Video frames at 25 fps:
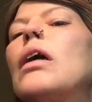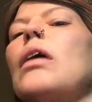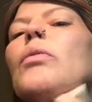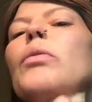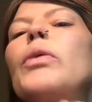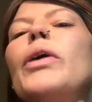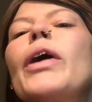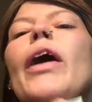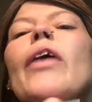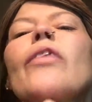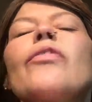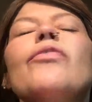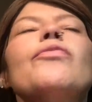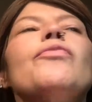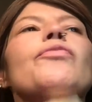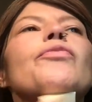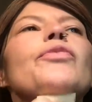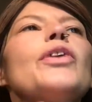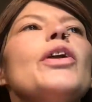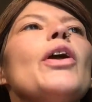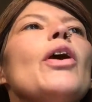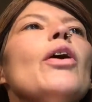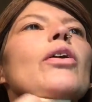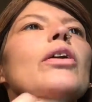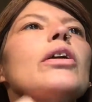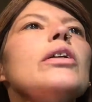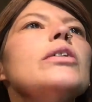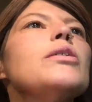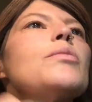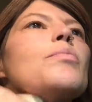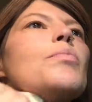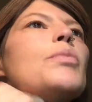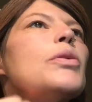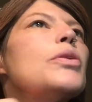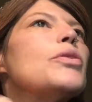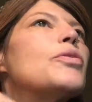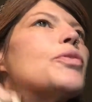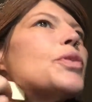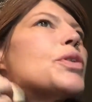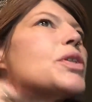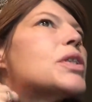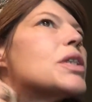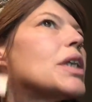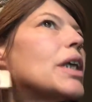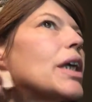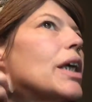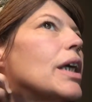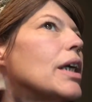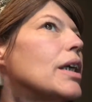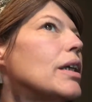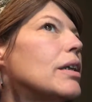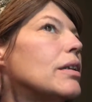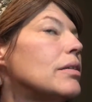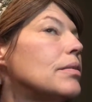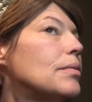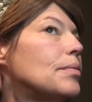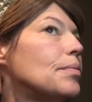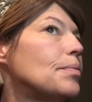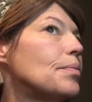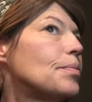We have flawless, beautiful skin